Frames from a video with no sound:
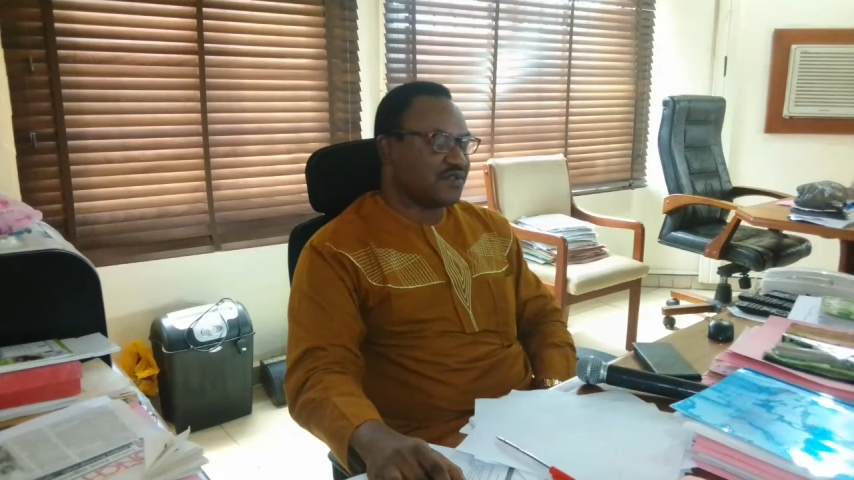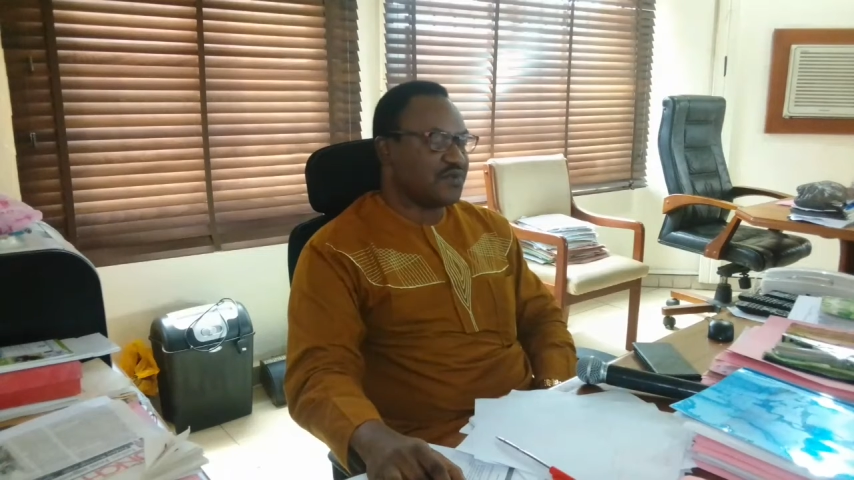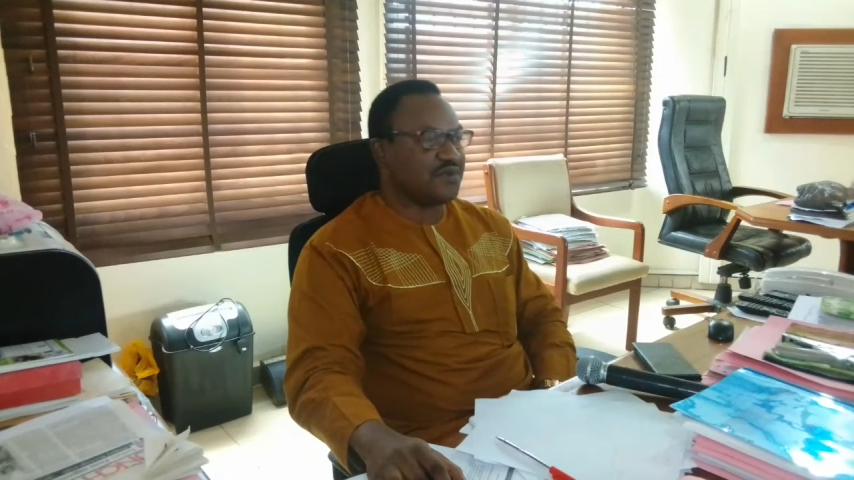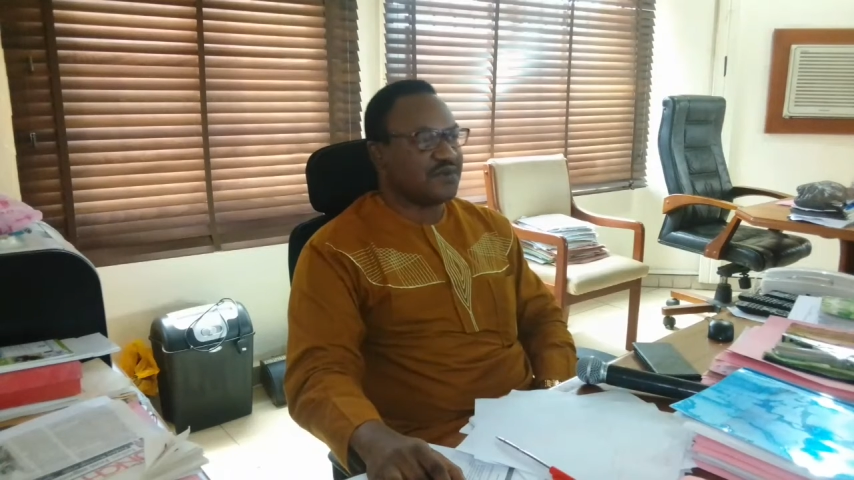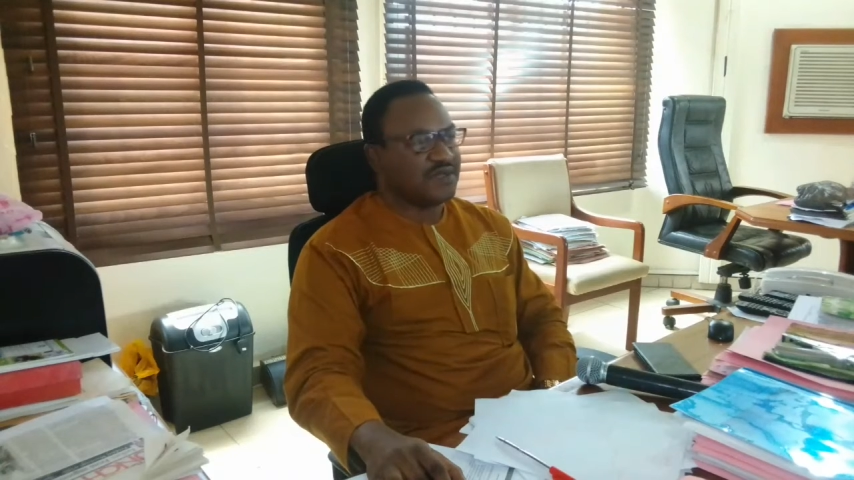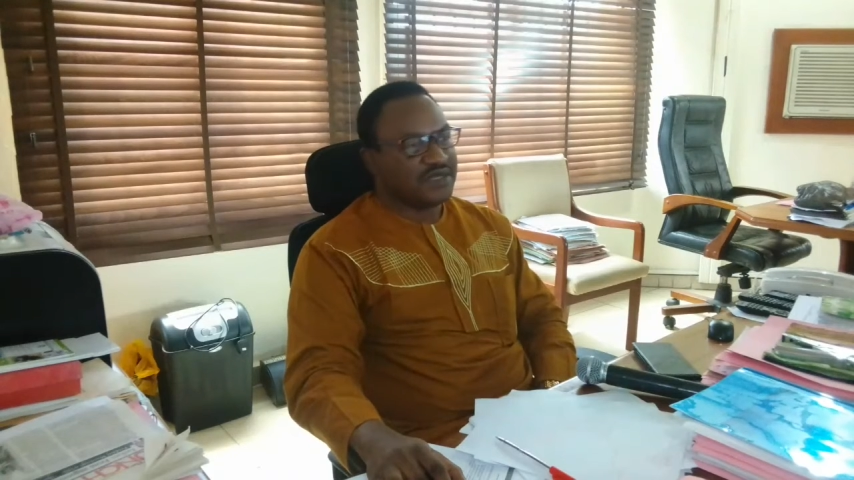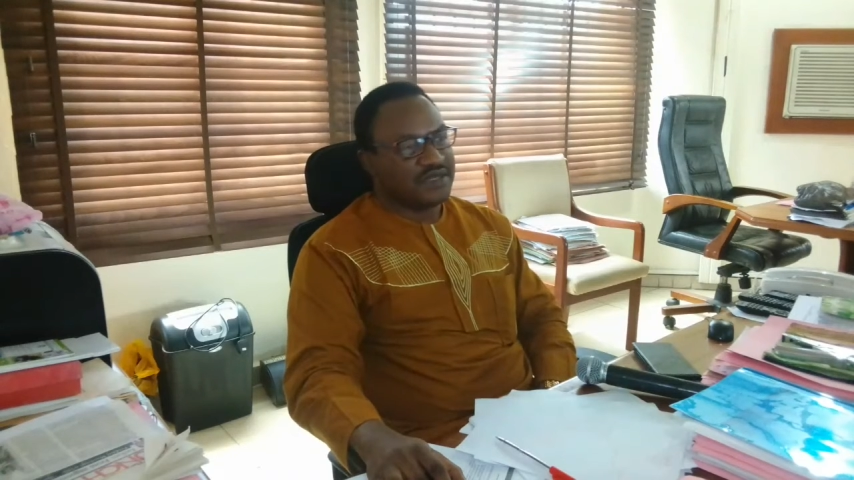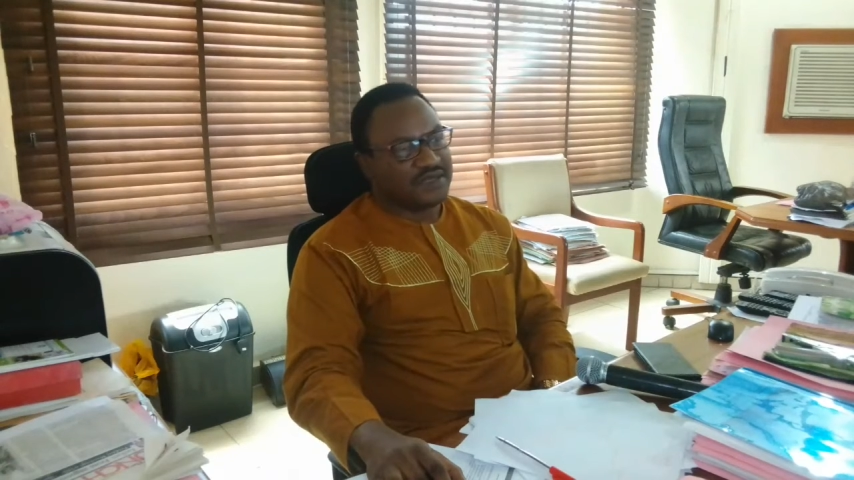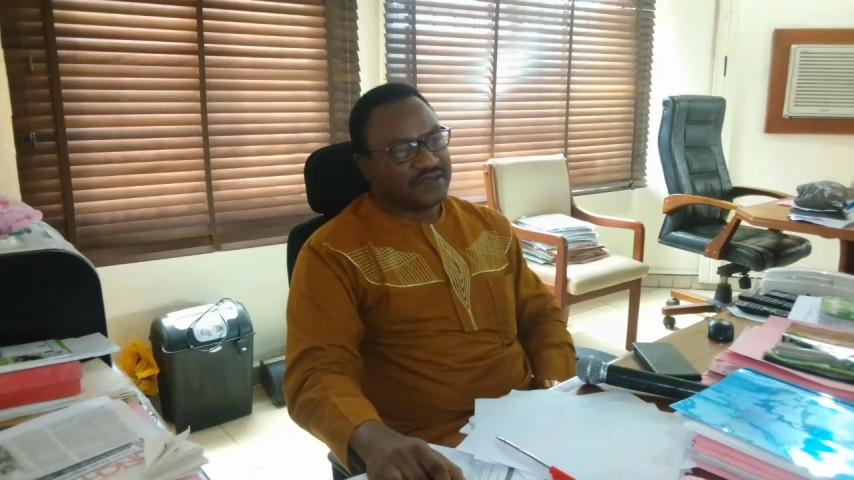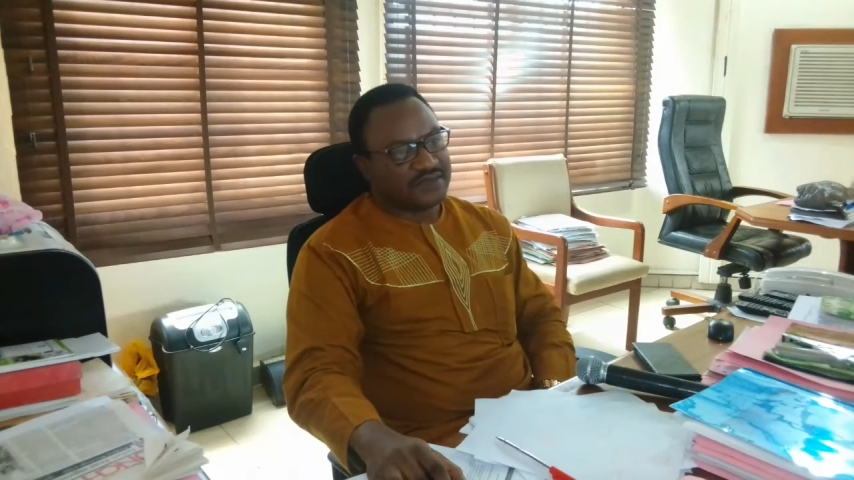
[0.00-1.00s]
So,
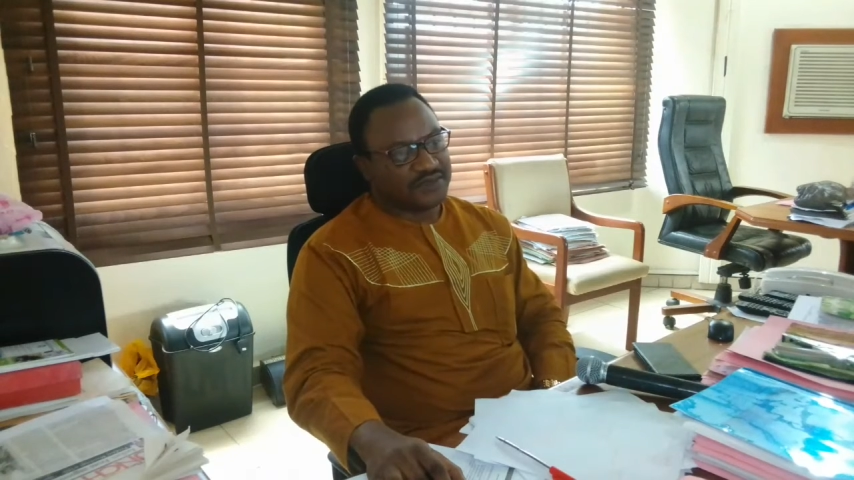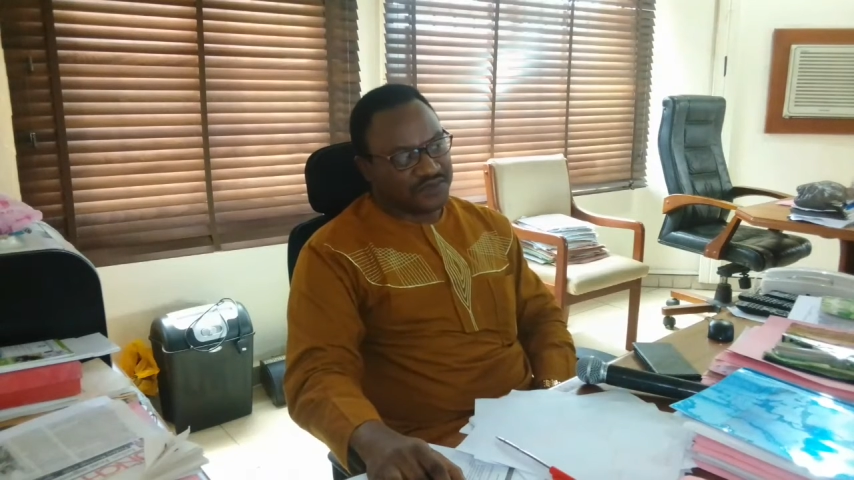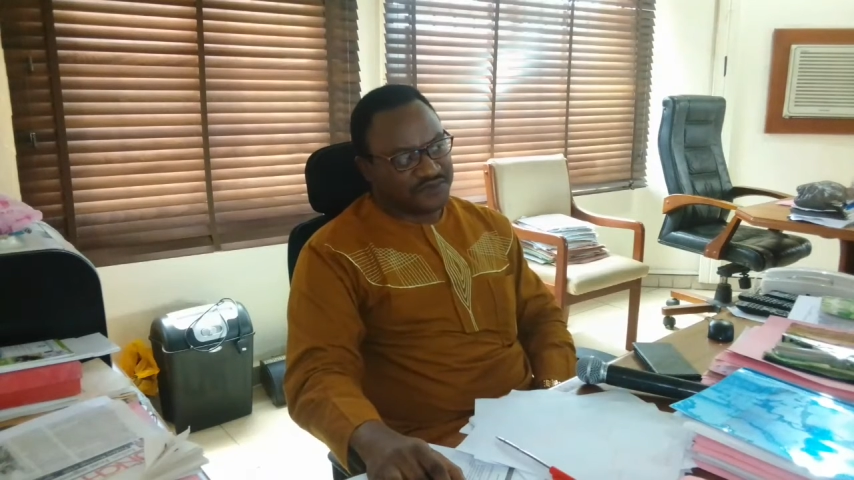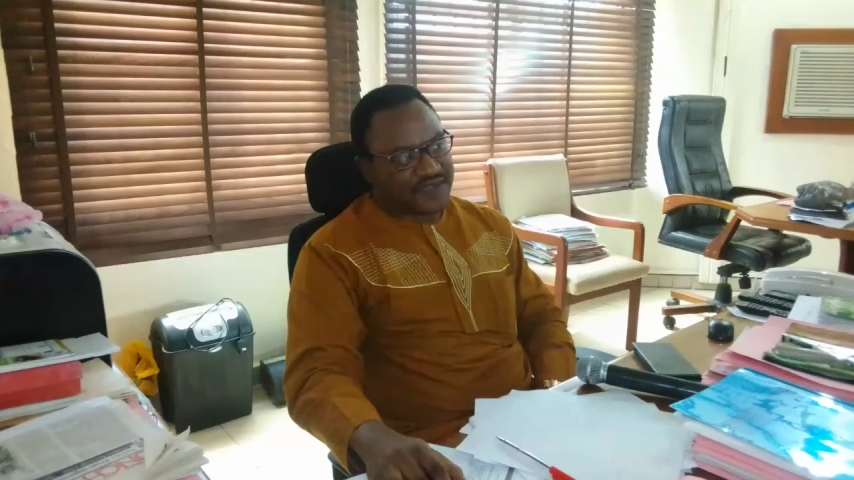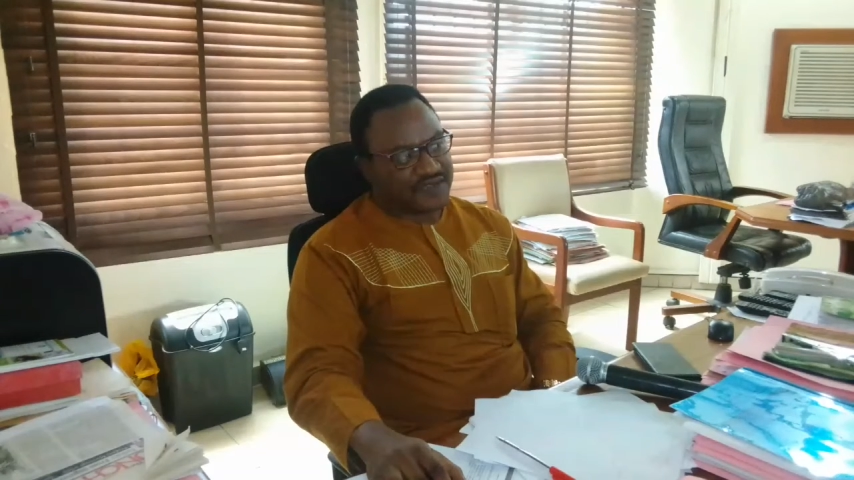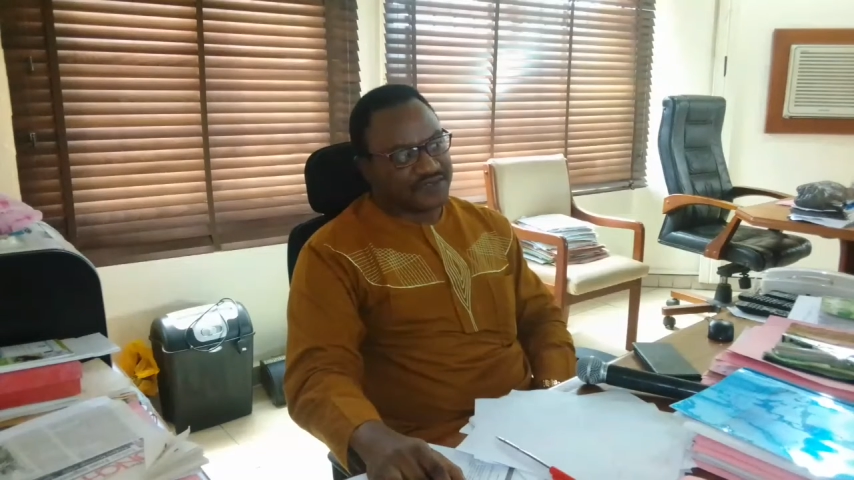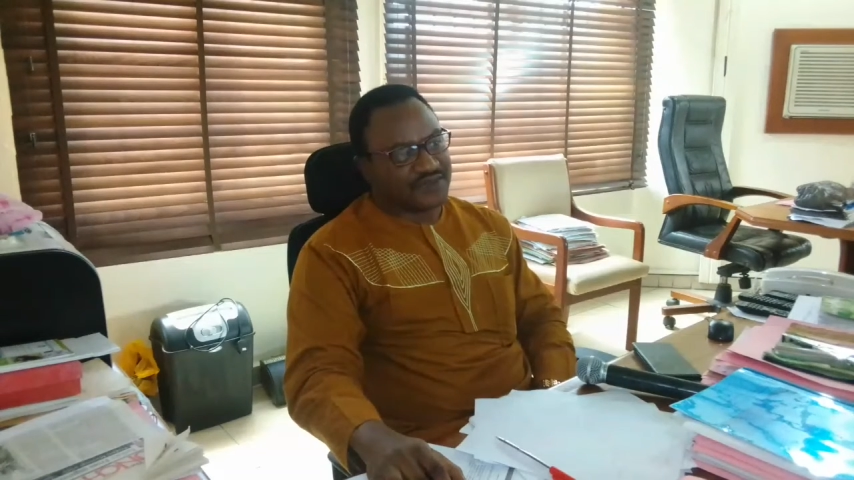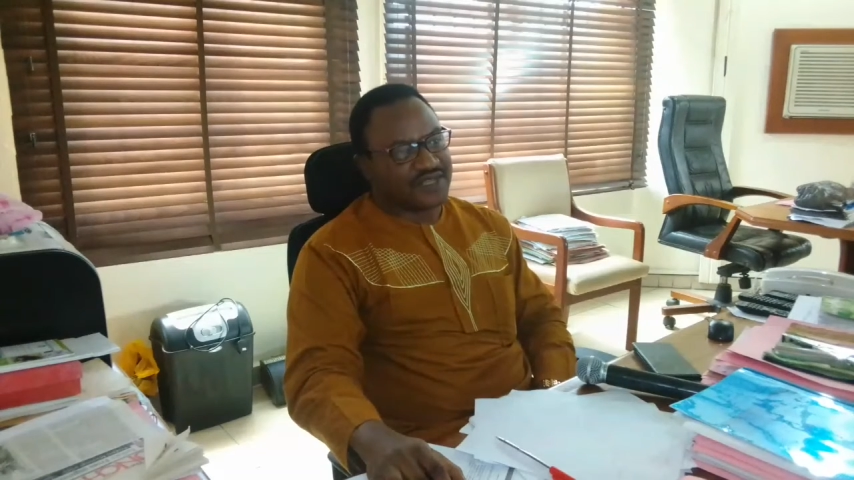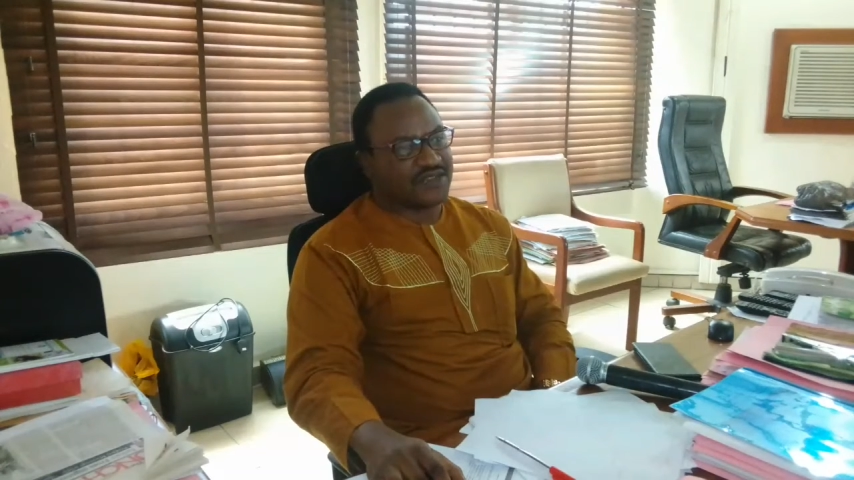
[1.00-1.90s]
social factor.